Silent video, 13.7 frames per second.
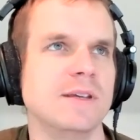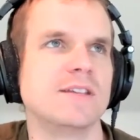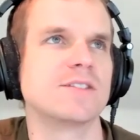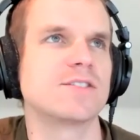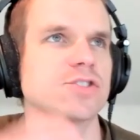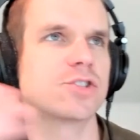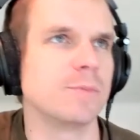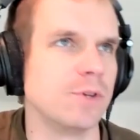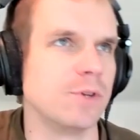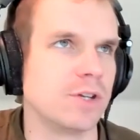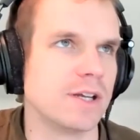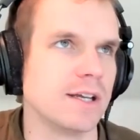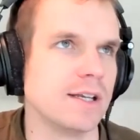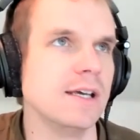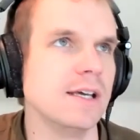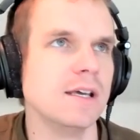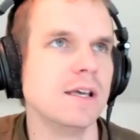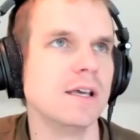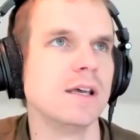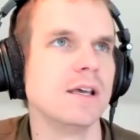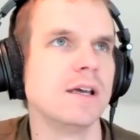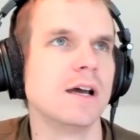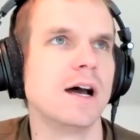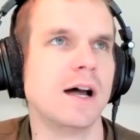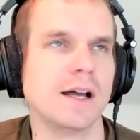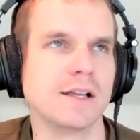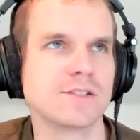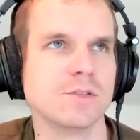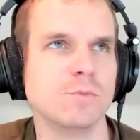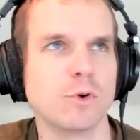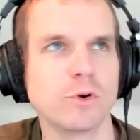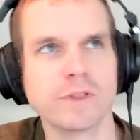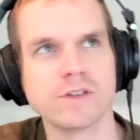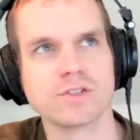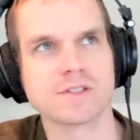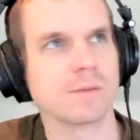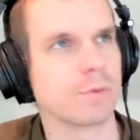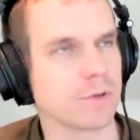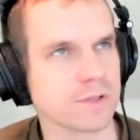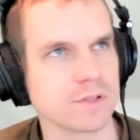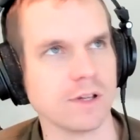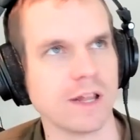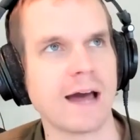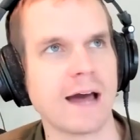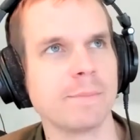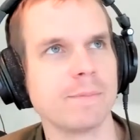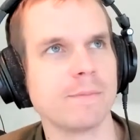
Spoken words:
distributed, so more than just a personal app,